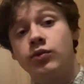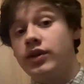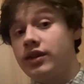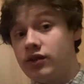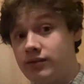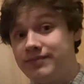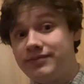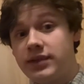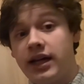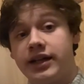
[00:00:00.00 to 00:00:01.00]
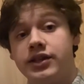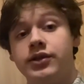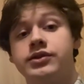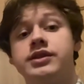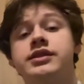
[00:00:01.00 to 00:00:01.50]
with
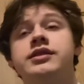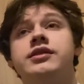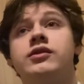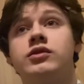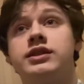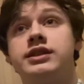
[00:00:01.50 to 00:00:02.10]
diagnosis, early